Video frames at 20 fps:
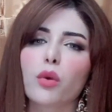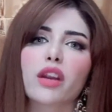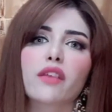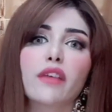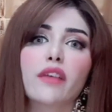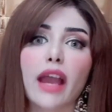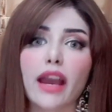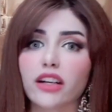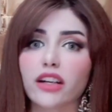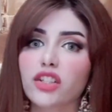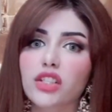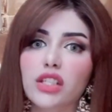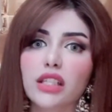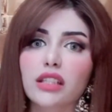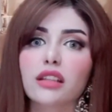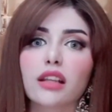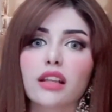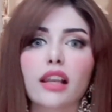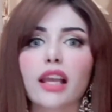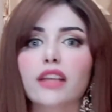whatever energy
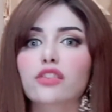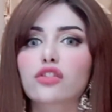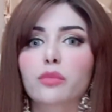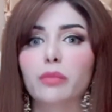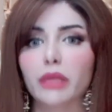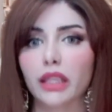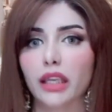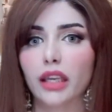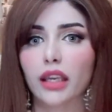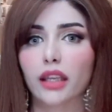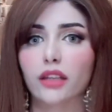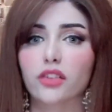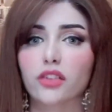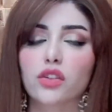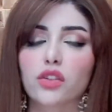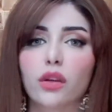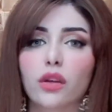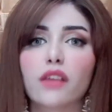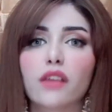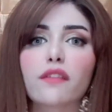they like to be in.
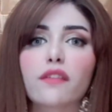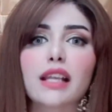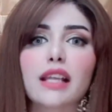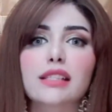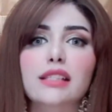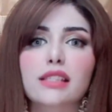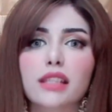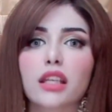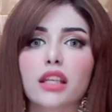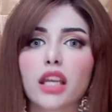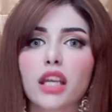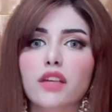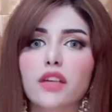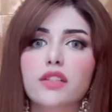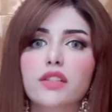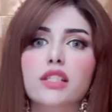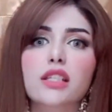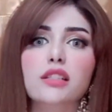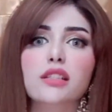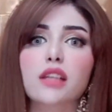So if, let's say, an
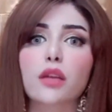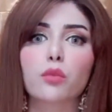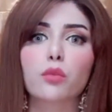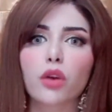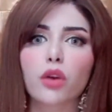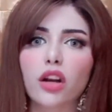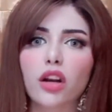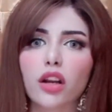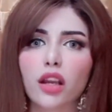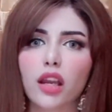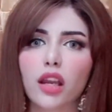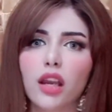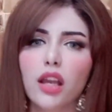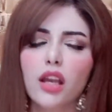Aries is at work,